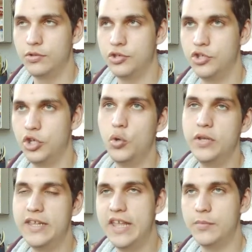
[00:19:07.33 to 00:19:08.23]

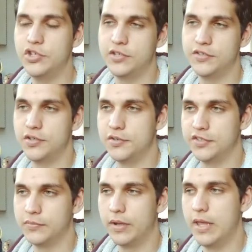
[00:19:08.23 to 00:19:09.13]
2D images that
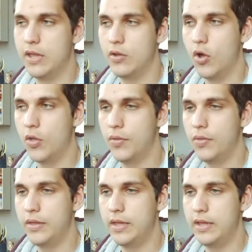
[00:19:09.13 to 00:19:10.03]
display
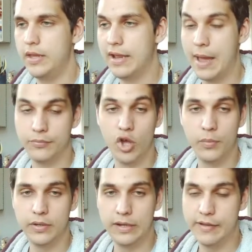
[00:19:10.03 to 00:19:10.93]
on the
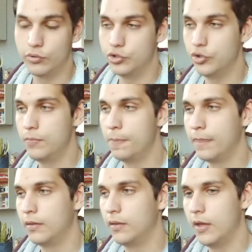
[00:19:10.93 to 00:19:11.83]
laptop in Level 2.
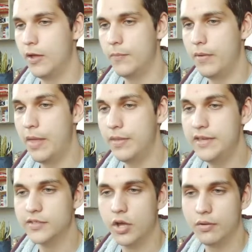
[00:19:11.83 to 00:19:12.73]
And
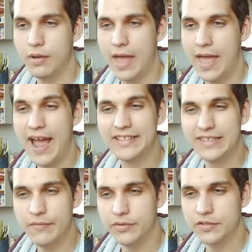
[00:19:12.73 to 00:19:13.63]
these aren't
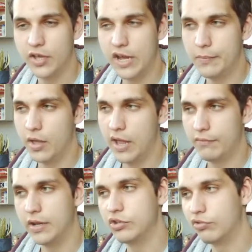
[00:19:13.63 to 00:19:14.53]
active at the time that
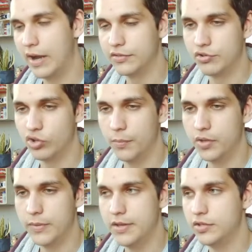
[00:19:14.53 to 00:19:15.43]
I've dragged and dropped
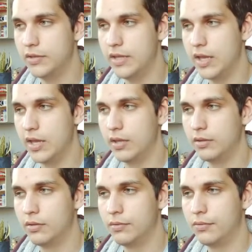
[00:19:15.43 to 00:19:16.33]
them into the
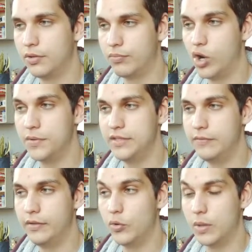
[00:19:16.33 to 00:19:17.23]
property
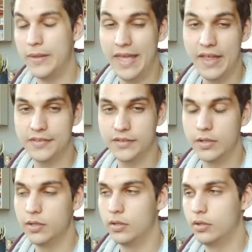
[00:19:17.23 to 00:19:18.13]
field in the
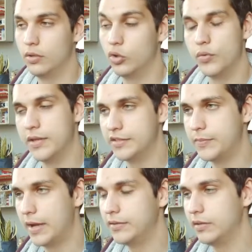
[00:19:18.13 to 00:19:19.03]
editor, or the
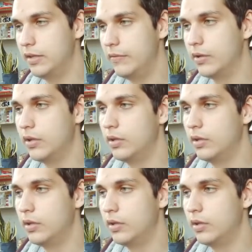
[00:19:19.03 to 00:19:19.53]
inspector even.